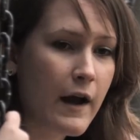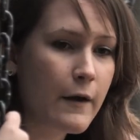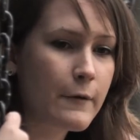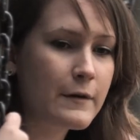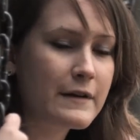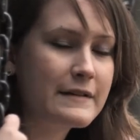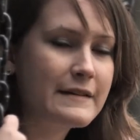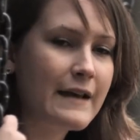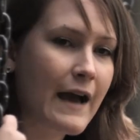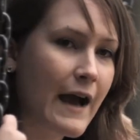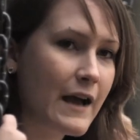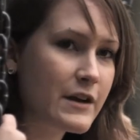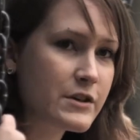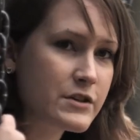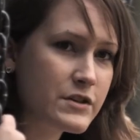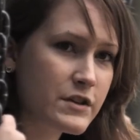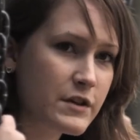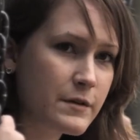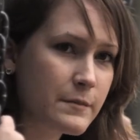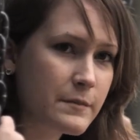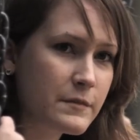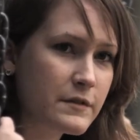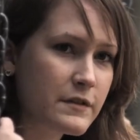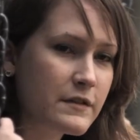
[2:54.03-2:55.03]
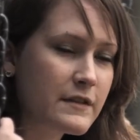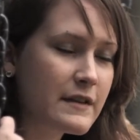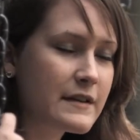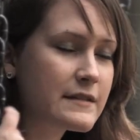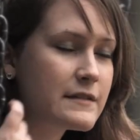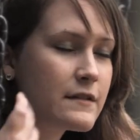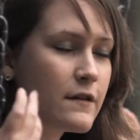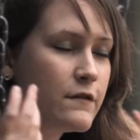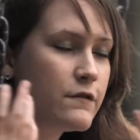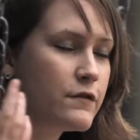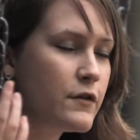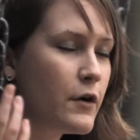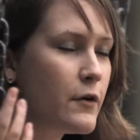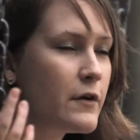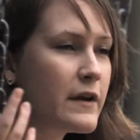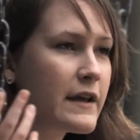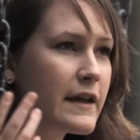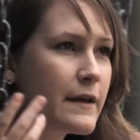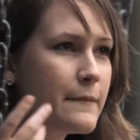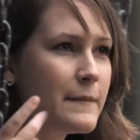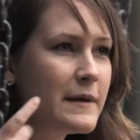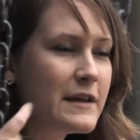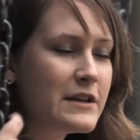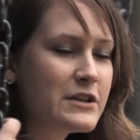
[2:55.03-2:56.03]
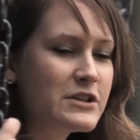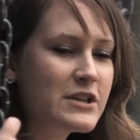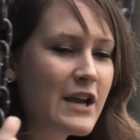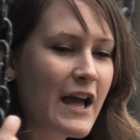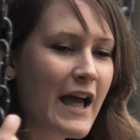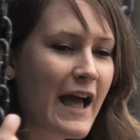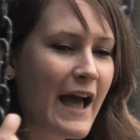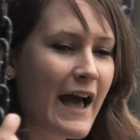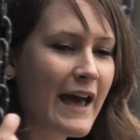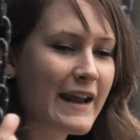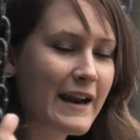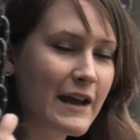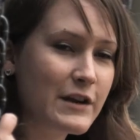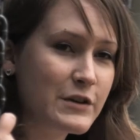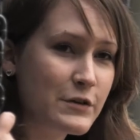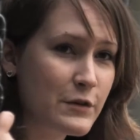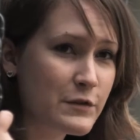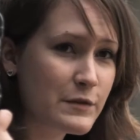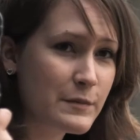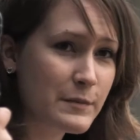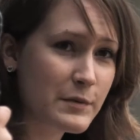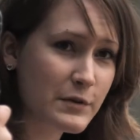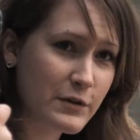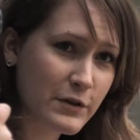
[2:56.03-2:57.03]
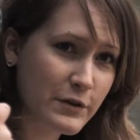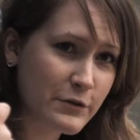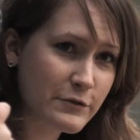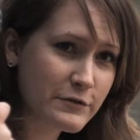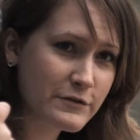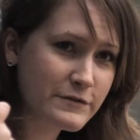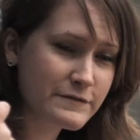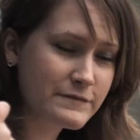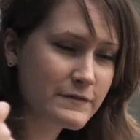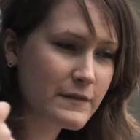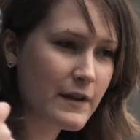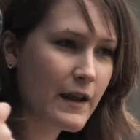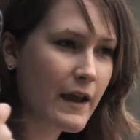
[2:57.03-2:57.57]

I would attach them to this floating image, and I chose a balloon.